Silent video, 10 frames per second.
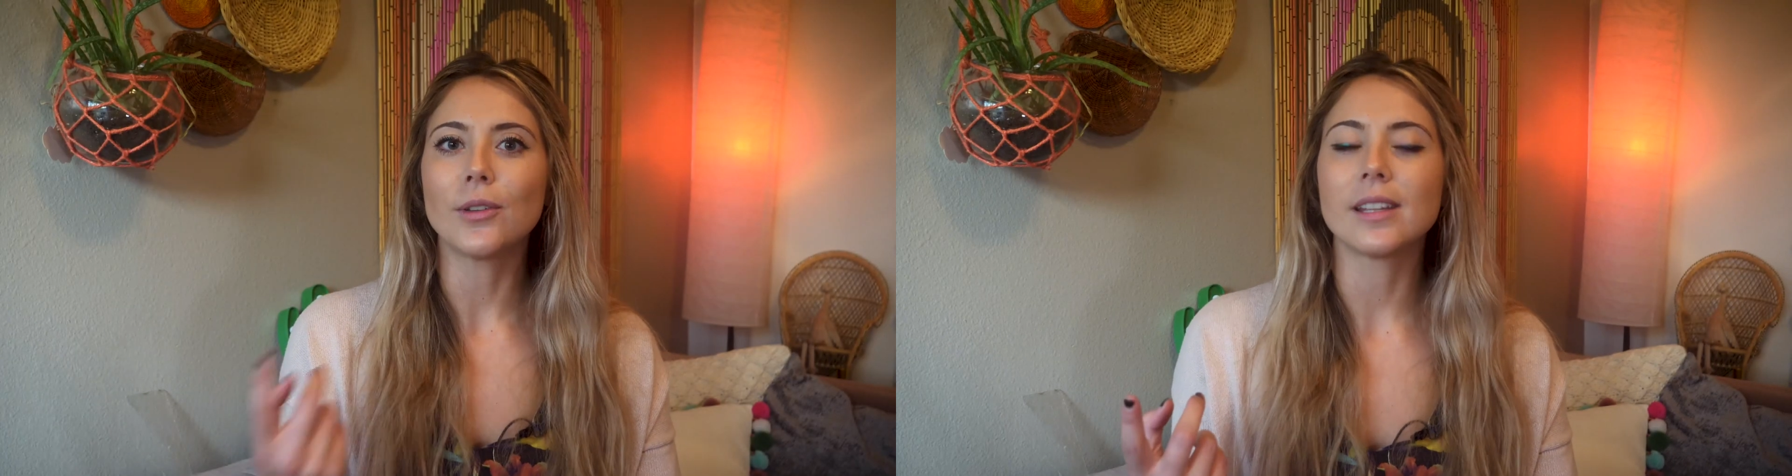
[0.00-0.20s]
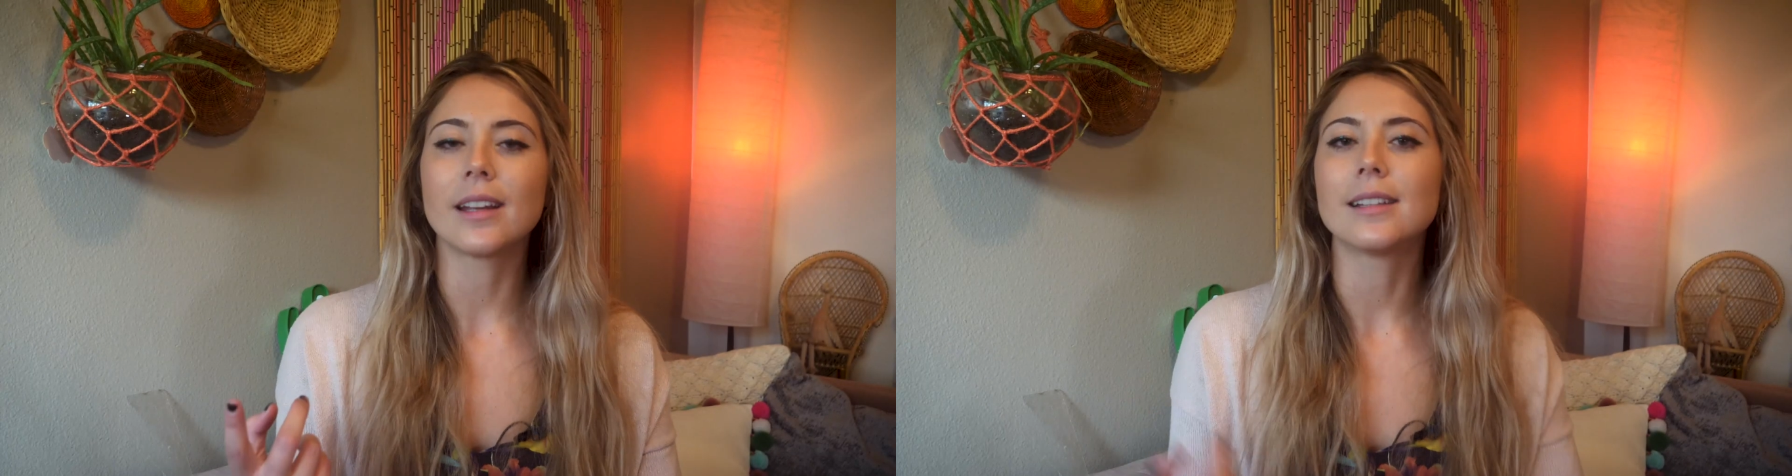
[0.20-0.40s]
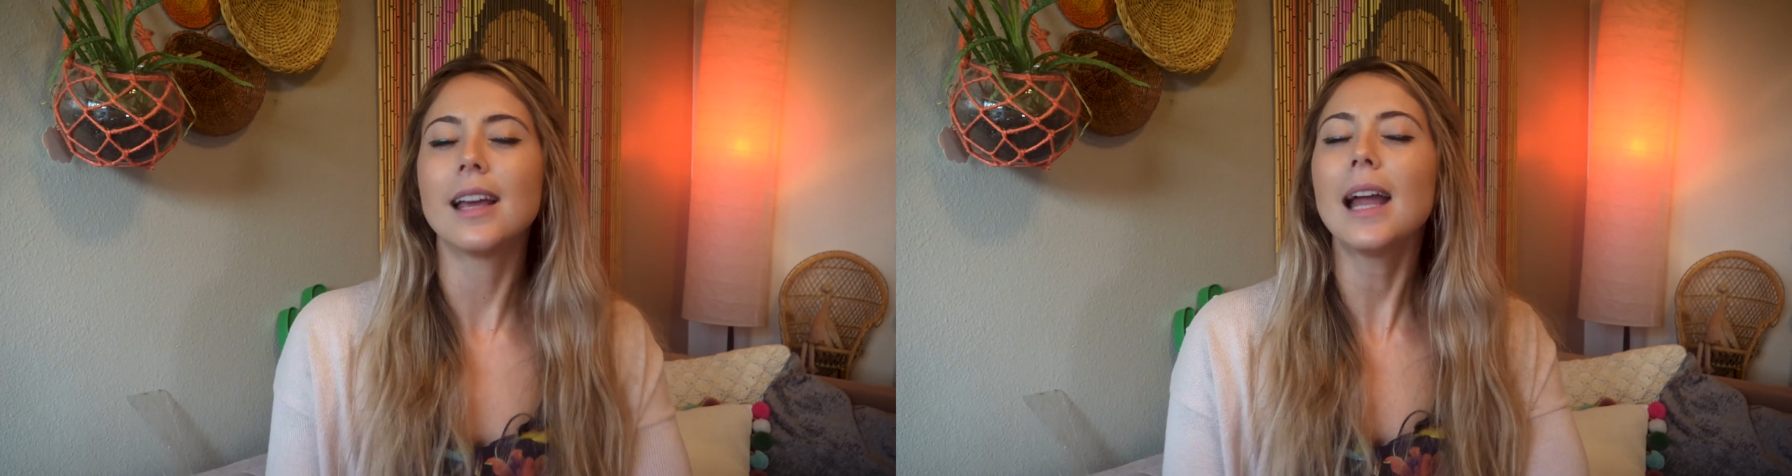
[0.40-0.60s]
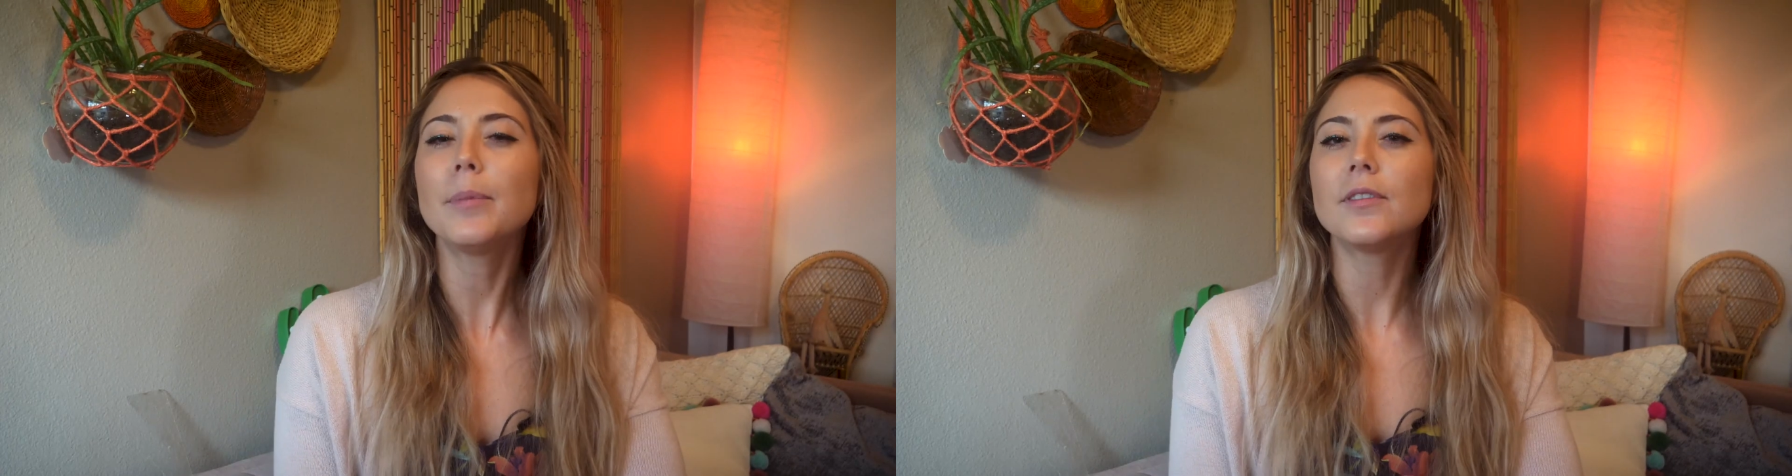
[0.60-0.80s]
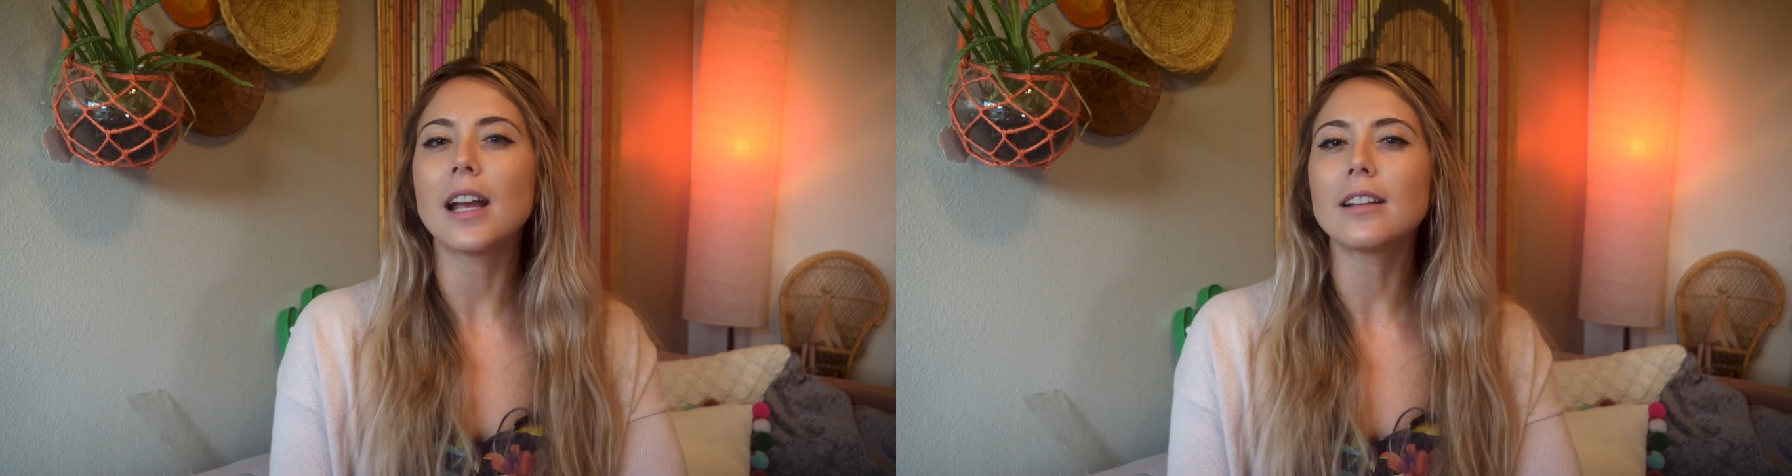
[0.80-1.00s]
using a
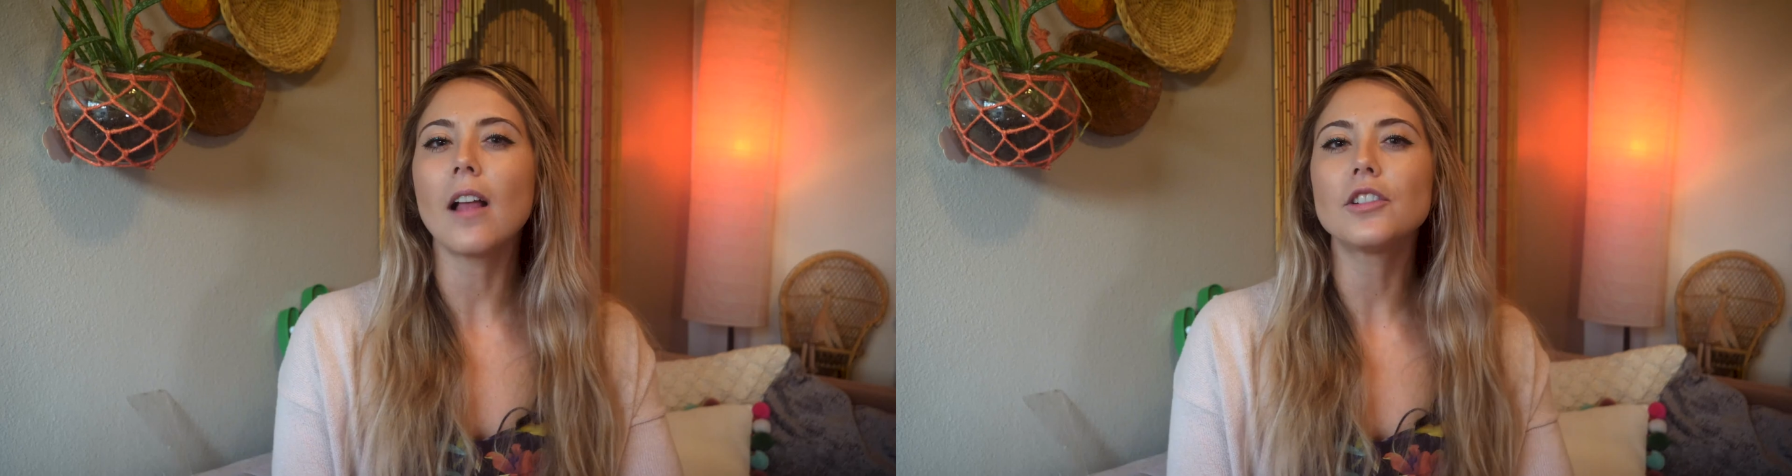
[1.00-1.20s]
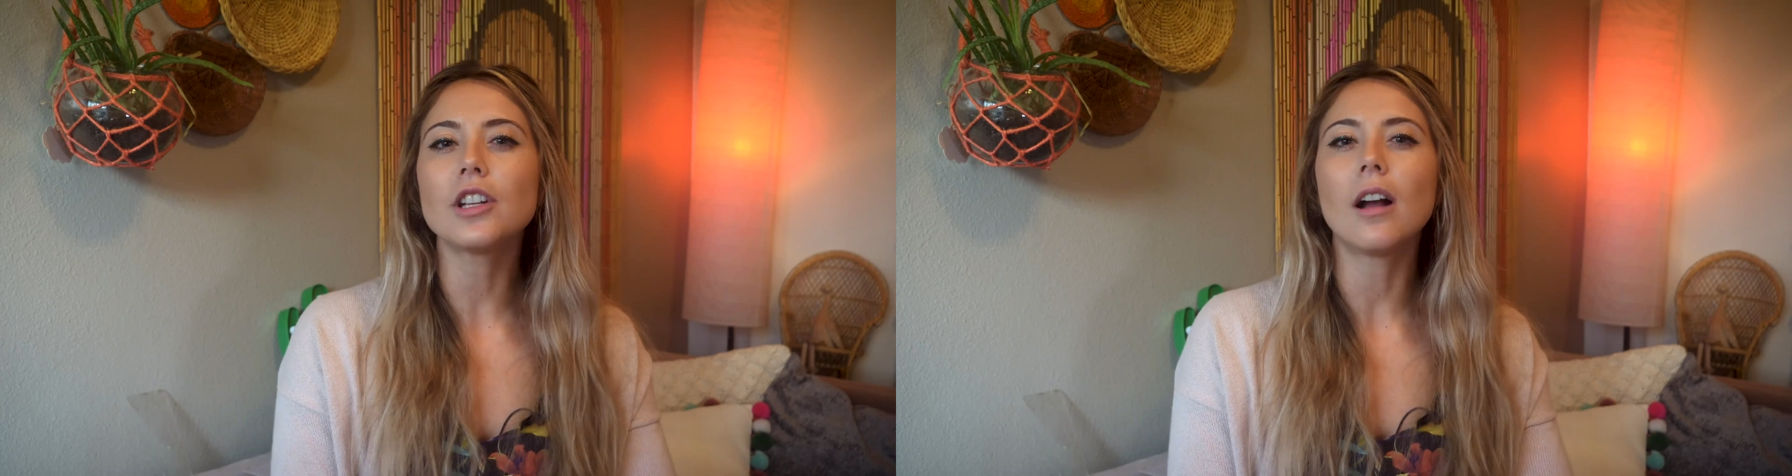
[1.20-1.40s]
type of technology